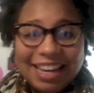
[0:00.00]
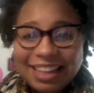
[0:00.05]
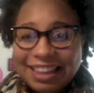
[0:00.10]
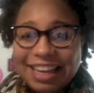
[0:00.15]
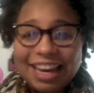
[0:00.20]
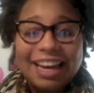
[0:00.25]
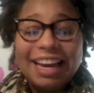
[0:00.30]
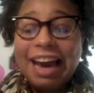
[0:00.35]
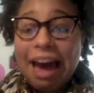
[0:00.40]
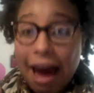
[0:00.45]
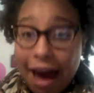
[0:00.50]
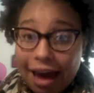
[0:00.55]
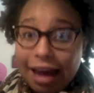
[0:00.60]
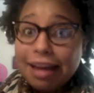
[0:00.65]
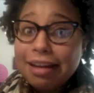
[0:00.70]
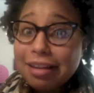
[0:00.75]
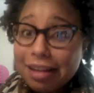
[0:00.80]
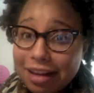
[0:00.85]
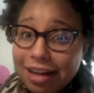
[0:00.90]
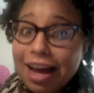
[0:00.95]
Like,
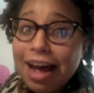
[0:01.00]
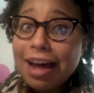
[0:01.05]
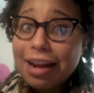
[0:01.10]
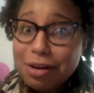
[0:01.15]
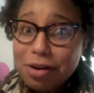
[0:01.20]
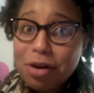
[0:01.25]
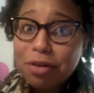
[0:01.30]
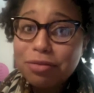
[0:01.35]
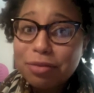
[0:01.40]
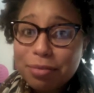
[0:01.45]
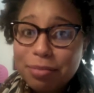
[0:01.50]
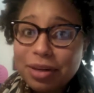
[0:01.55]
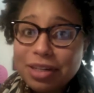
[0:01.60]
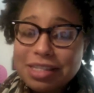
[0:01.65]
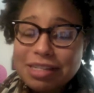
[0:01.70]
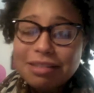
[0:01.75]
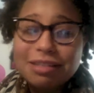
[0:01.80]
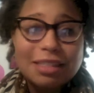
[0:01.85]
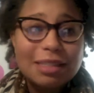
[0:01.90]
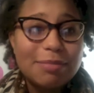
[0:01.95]
I know from
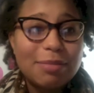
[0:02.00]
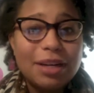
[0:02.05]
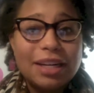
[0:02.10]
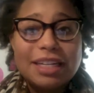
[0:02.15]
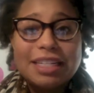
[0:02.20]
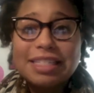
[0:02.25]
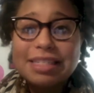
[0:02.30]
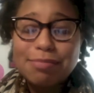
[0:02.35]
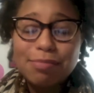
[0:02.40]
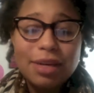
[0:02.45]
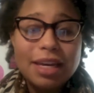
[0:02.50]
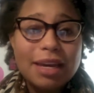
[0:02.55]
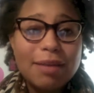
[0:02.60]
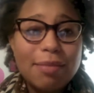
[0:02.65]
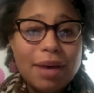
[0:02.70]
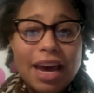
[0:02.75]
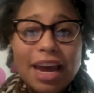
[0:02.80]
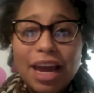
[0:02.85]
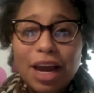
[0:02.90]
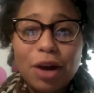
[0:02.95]
personal experience, me and
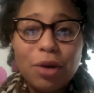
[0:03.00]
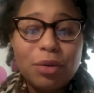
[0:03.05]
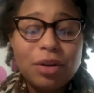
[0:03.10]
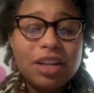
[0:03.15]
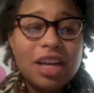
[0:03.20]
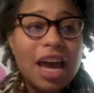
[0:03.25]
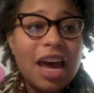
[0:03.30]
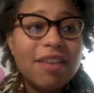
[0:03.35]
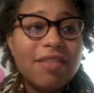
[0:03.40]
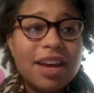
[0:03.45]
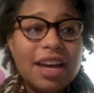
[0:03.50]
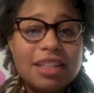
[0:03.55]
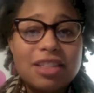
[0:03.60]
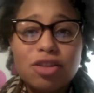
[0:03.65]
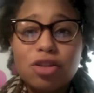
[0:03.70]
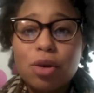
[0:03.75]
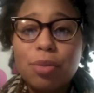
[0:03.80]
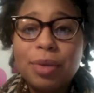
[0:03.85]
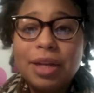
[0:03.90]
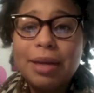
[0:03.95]
my hair, we have had
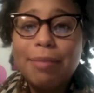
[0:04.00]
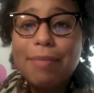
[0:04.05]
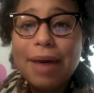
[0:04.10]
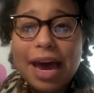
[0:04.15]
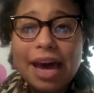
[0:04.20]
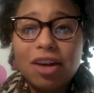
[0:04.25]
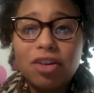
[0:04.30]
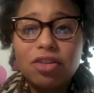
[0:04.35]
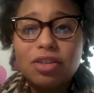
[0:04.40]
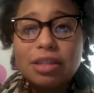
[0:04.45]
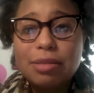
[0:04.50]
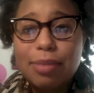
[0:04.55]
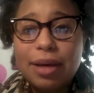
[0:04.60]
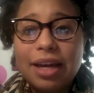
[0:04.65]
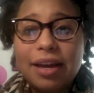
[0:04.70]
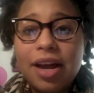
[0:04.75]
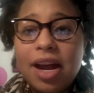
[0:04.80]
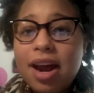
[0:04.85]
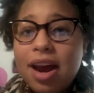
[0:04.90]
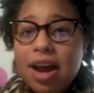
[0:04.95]
so many battles, but,